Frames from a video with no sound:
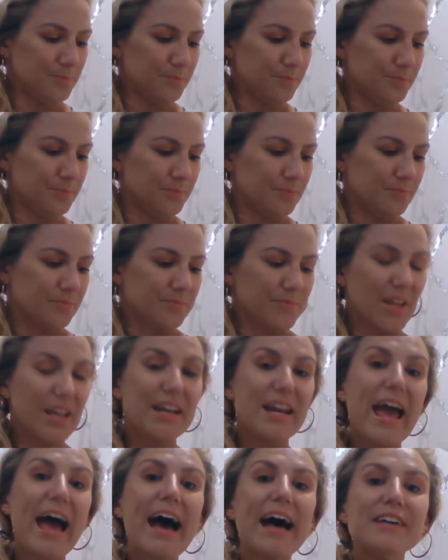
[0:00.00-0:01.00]

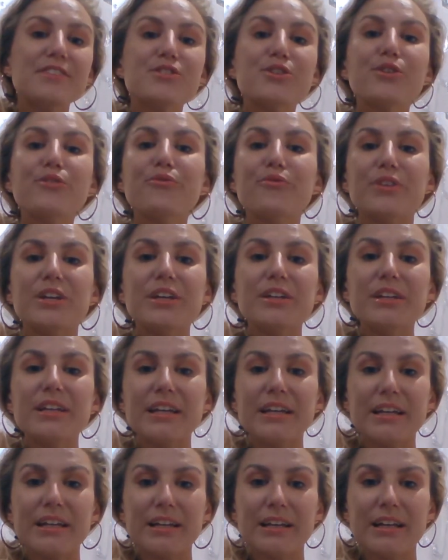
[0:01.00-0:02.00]
and as you're
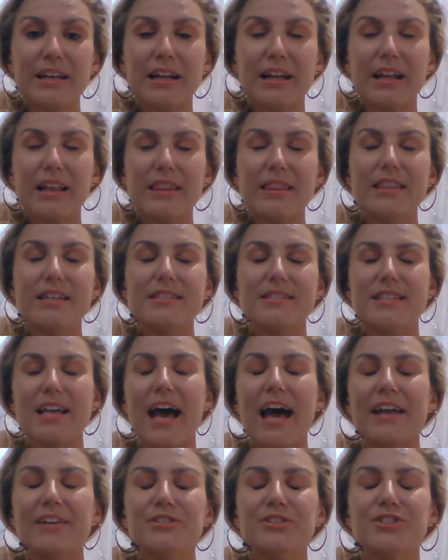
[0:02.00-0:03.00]
feeling this
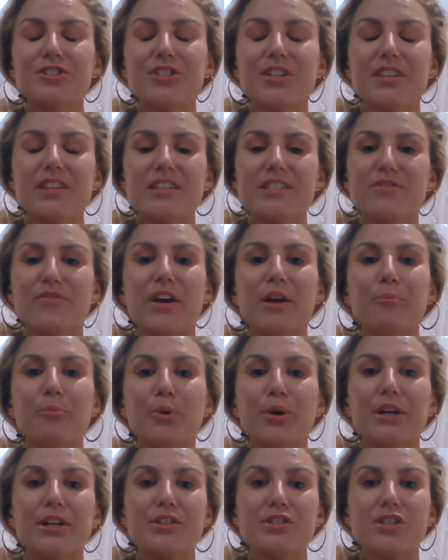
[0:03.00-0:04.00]
energy, this
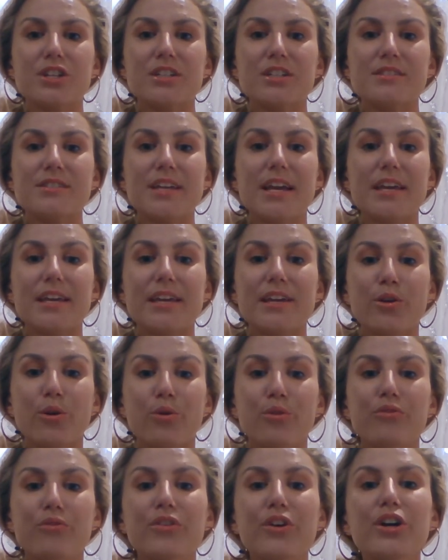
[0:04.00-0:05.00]
vibration taking
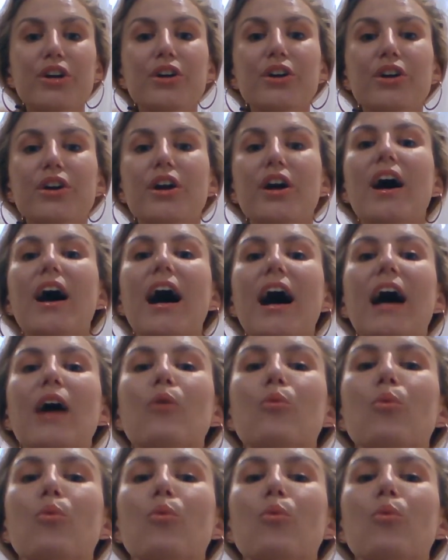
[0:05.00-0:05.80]
over, I